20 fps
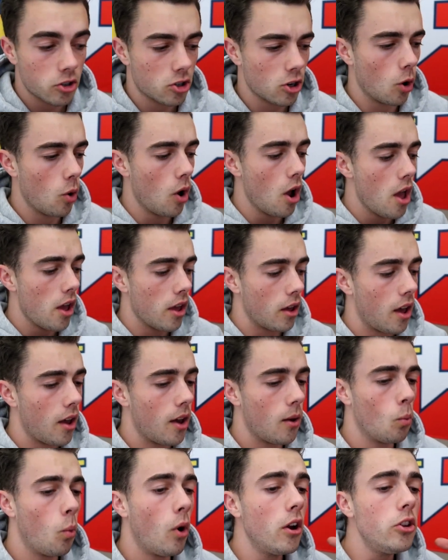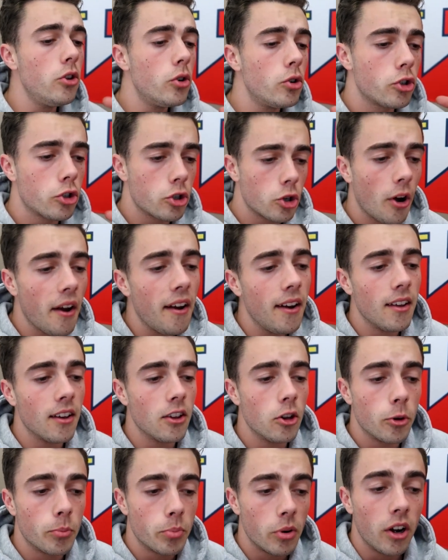So when you're
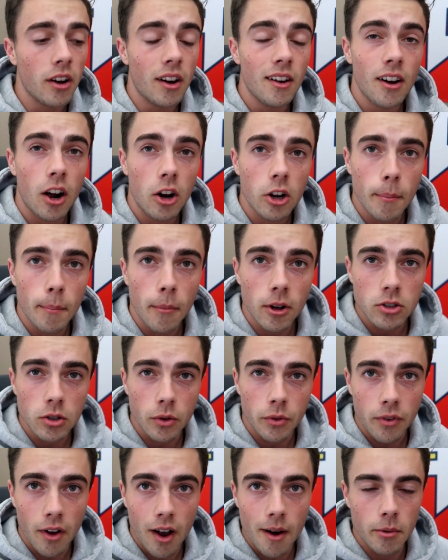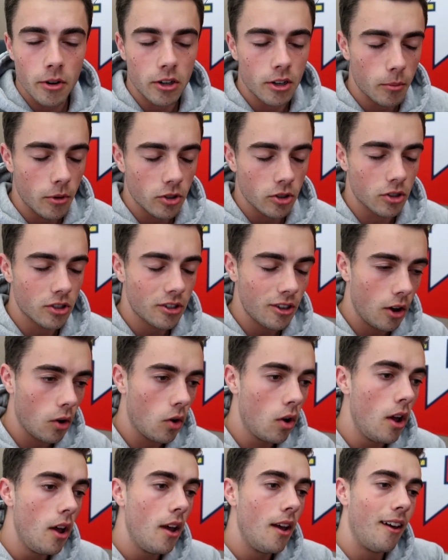training, you're breaking down the muscle fiber in the muscle
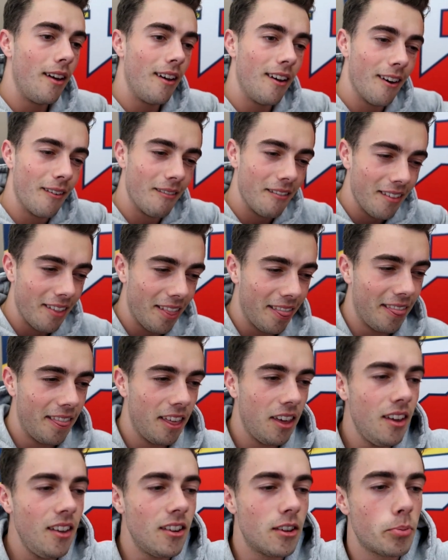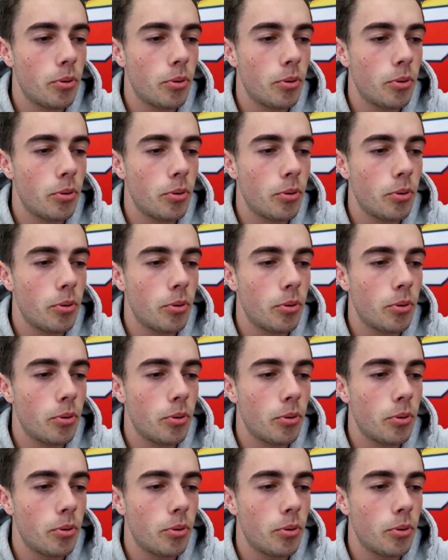cell. Um, these